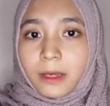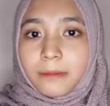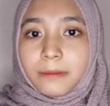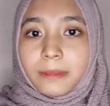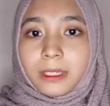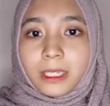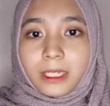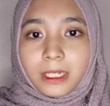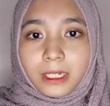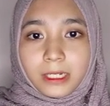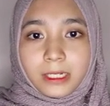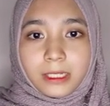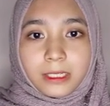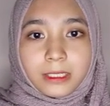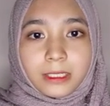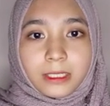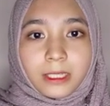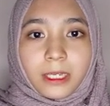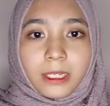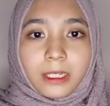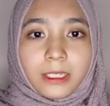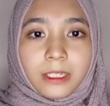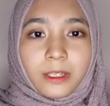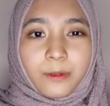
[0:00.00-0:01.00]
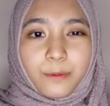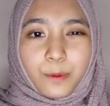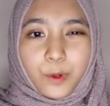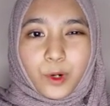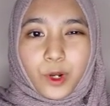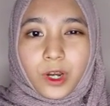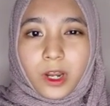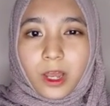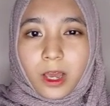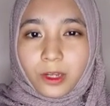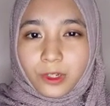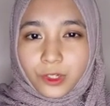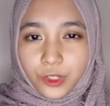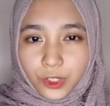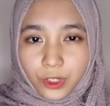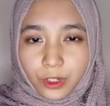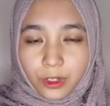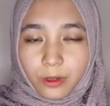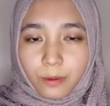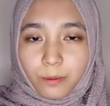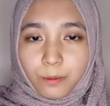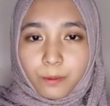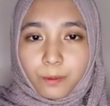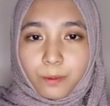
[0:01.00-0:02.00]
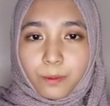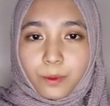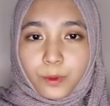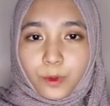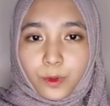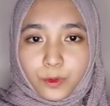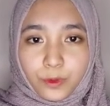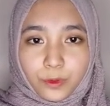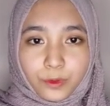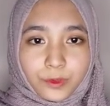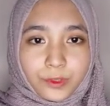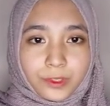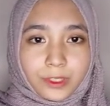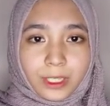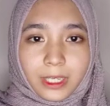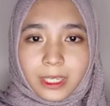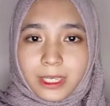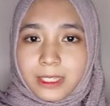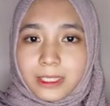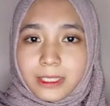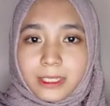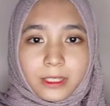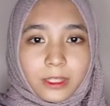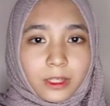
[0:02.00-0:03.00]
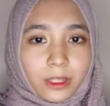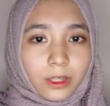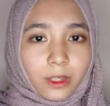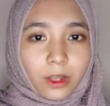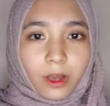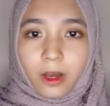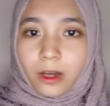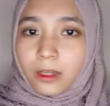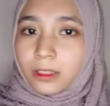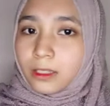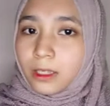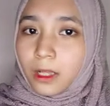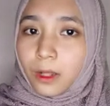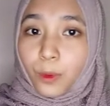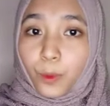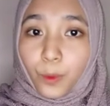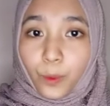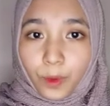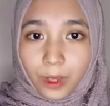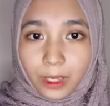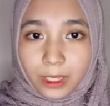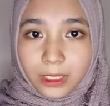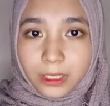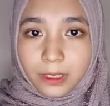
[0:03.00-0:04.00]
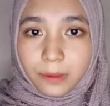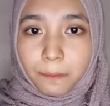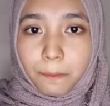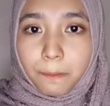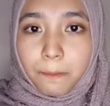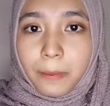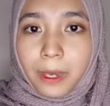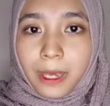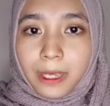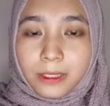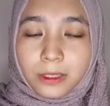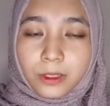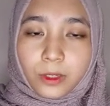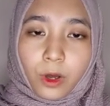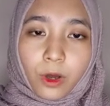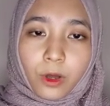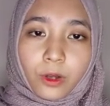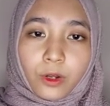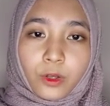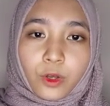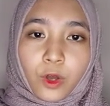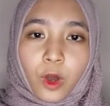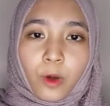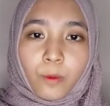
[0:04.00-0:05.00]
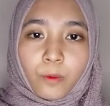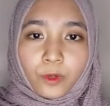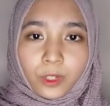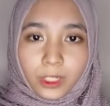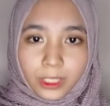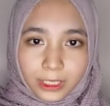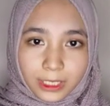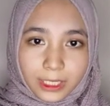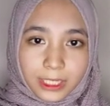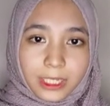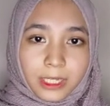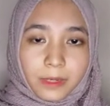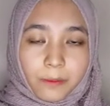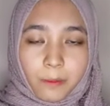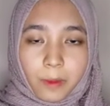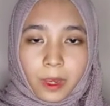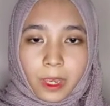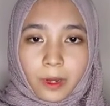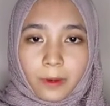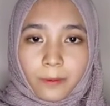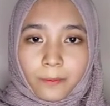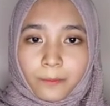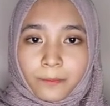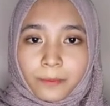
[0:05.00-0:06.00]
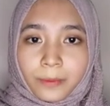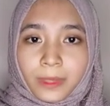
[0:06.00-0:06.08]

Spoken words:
because the production produced is not always based on community demand.